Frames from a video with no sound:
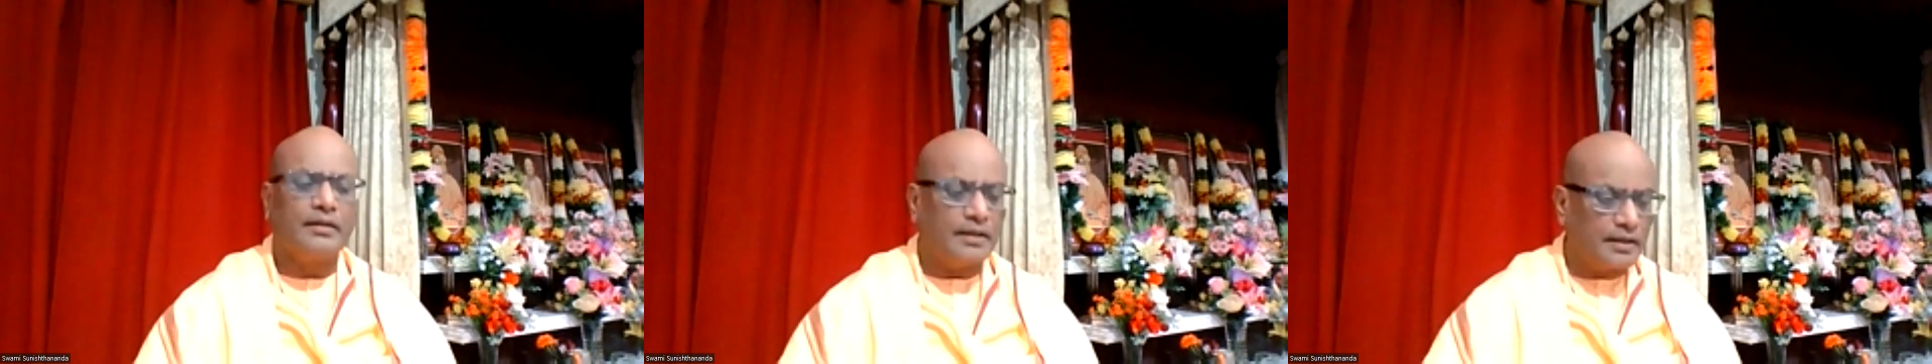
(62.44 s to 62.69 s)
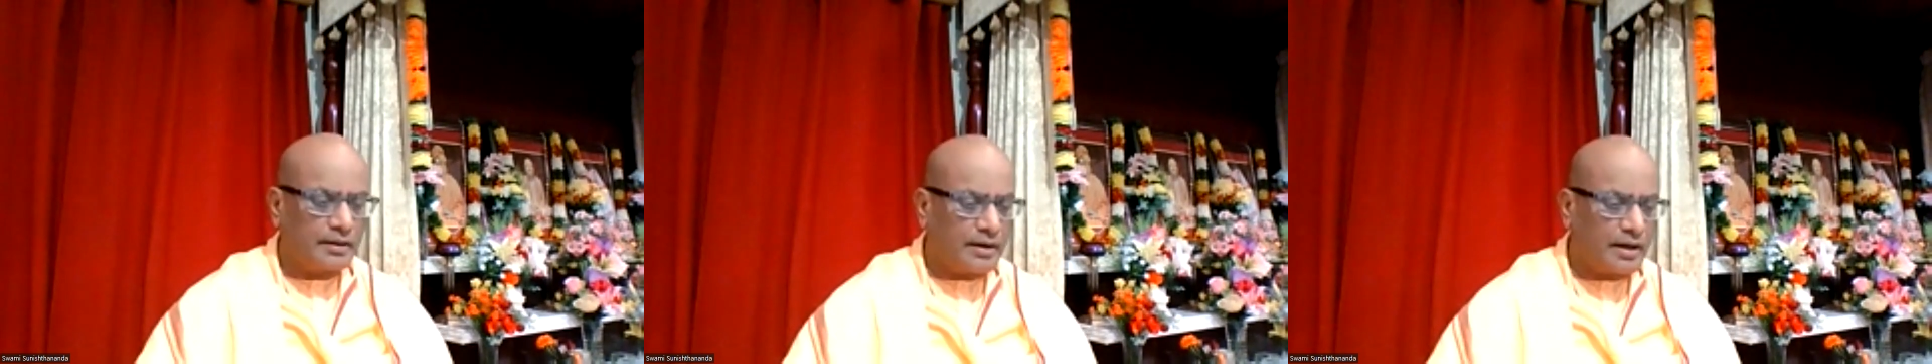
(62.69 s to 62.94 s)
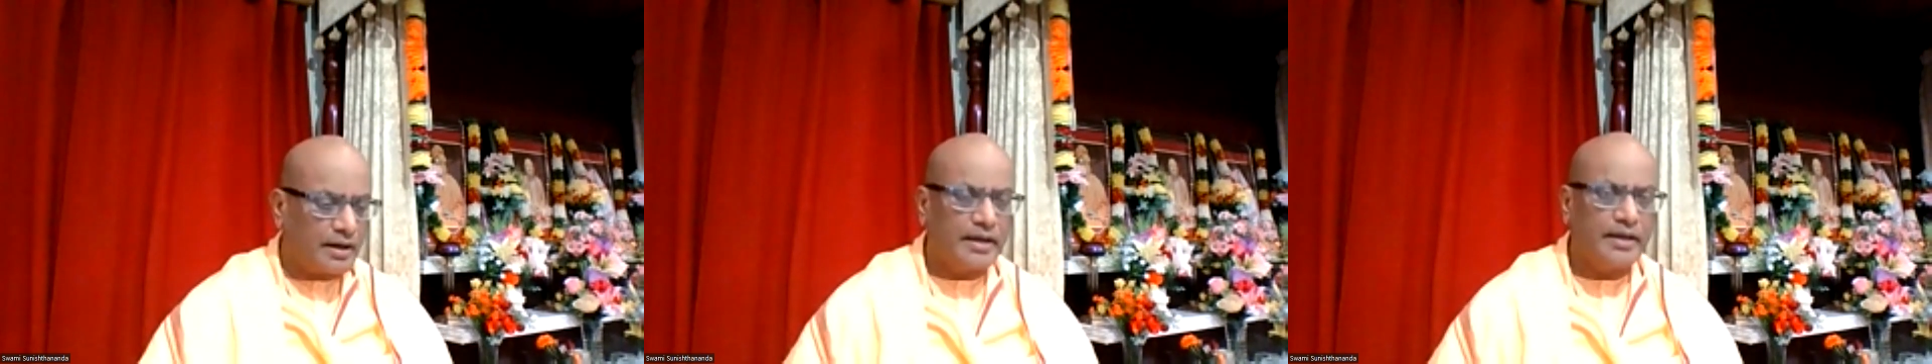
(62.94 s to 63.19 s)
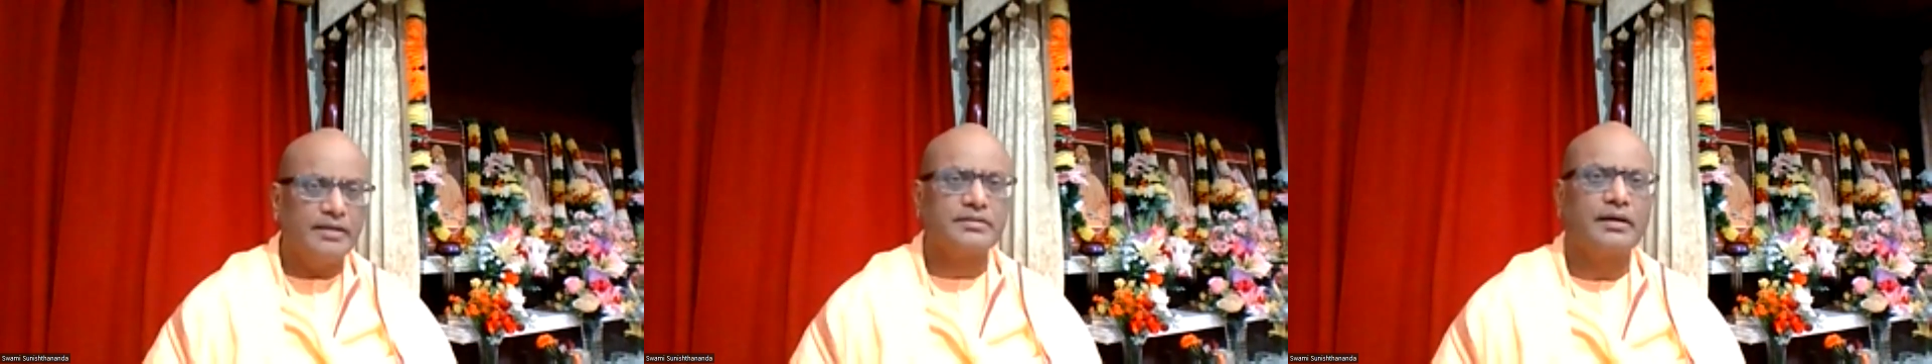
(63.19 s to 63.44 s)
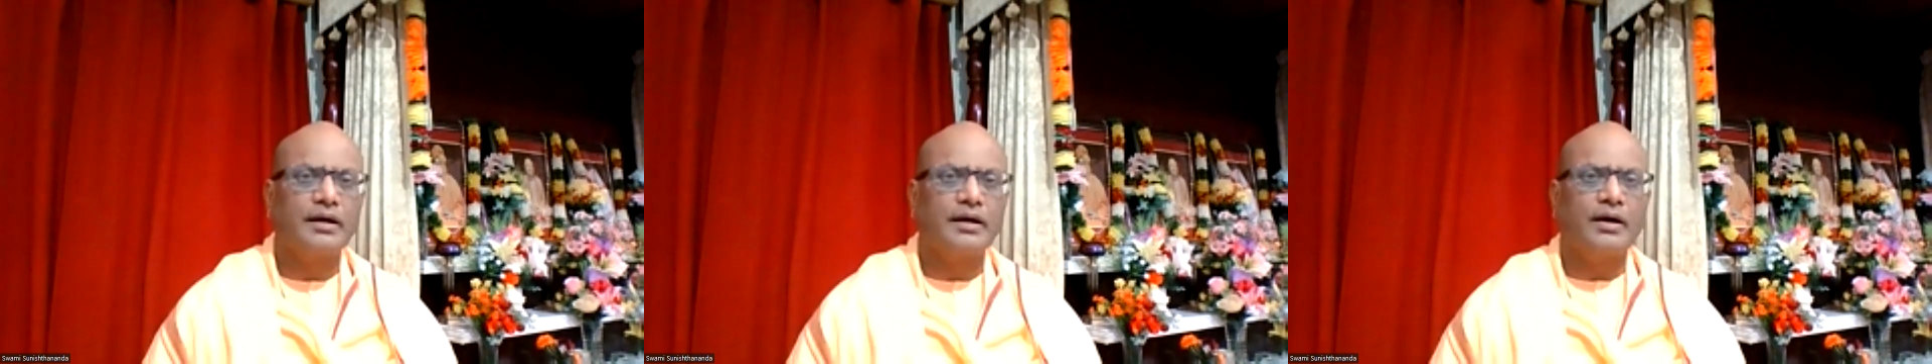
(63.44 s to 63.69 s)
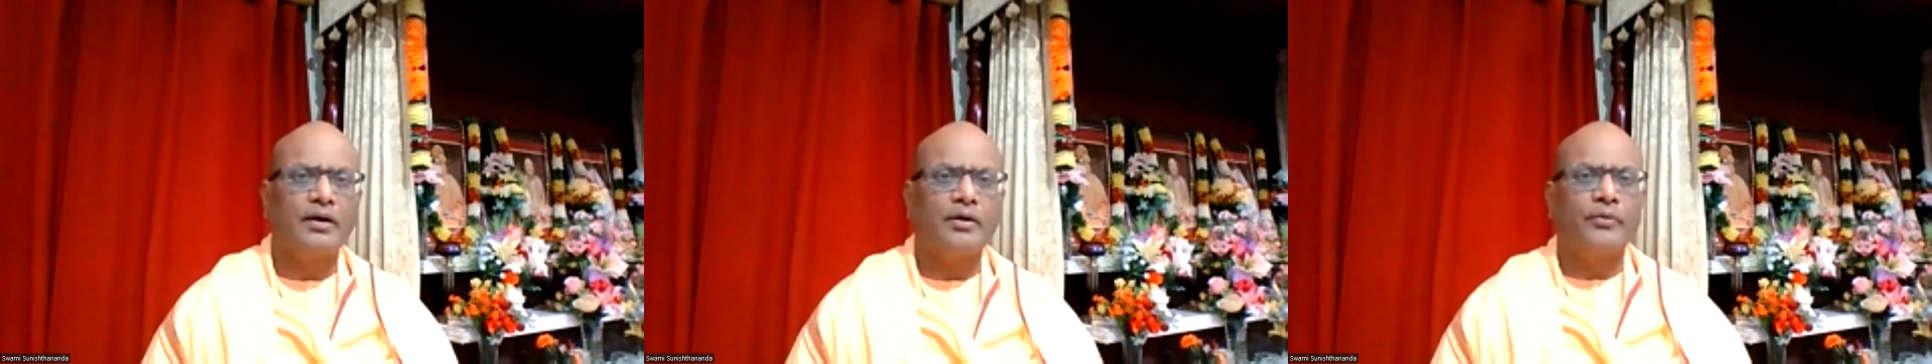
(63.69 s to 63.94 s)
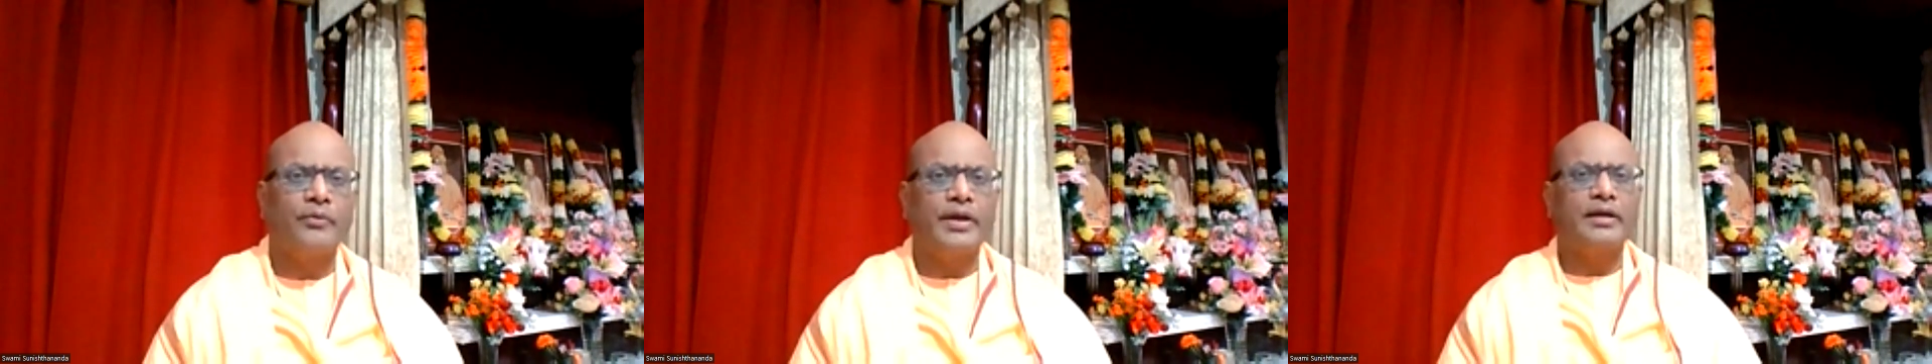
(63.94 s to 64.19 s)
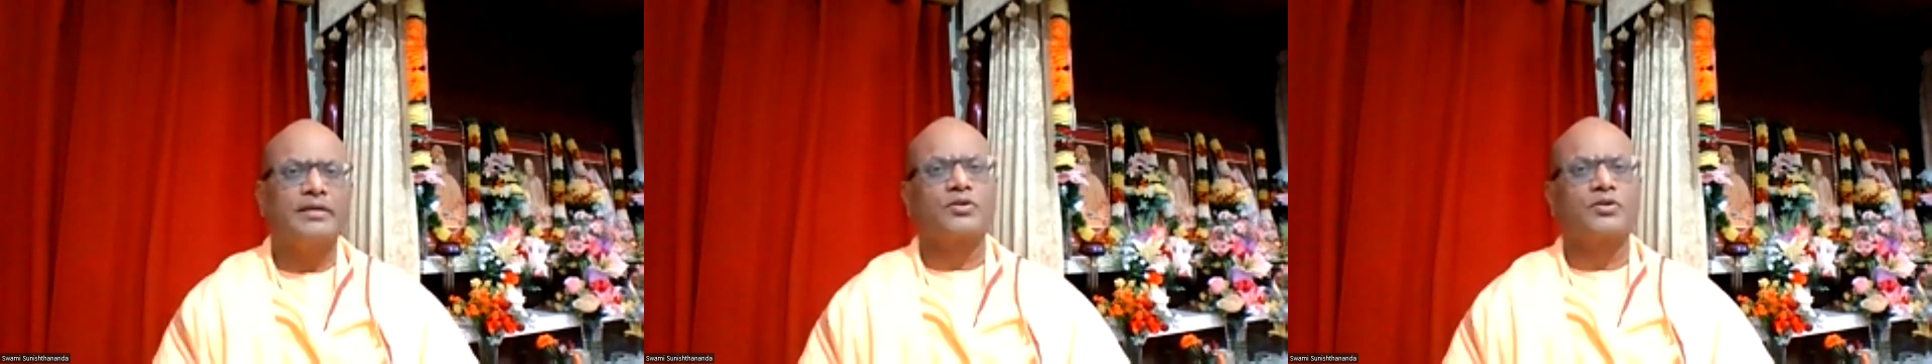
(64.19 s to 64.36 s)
the arise, awake,